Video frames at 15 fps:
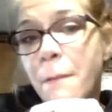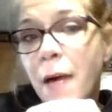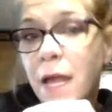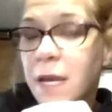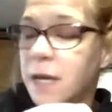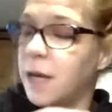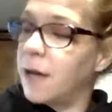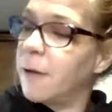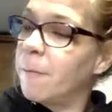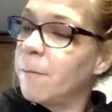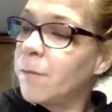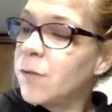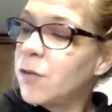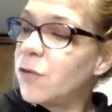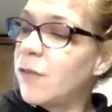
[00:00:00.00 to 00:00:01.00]
button
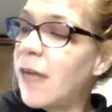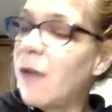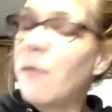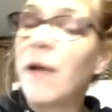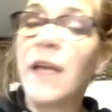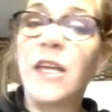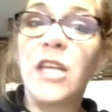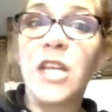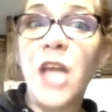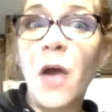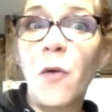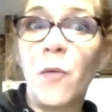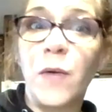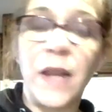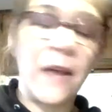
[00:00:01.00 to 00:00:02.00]
so that way you
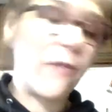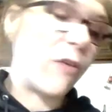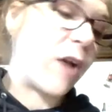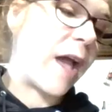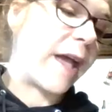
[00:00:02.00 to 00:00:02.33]
know whenever